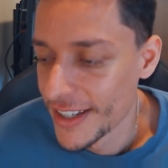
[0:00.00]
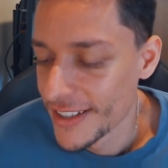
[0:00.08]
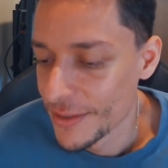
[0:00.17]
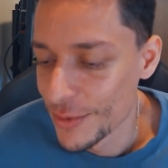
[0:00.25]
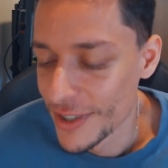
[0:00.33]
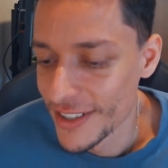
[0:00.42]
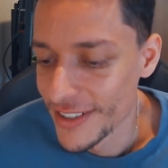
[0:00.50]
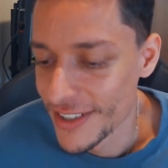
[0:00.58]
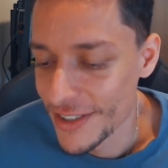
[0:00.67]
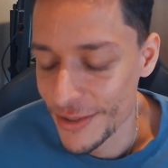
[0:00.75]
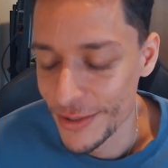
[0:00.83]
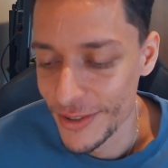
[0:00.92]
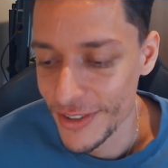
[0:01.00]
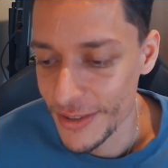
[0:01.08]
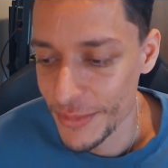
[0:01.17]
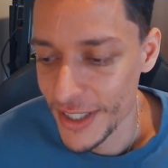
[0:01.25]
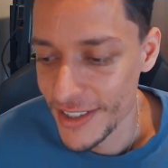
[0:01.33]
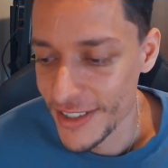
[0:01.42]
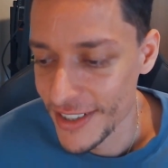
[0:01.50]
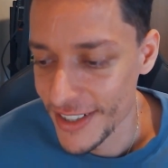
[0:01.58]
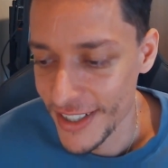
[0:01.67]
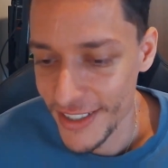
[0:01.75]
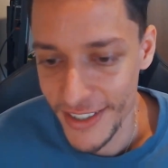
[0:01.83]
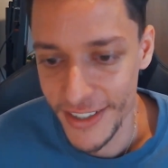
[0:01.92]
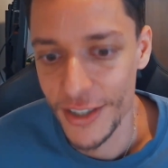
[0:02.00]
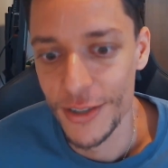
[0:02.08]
one of the schools mentioned that, like,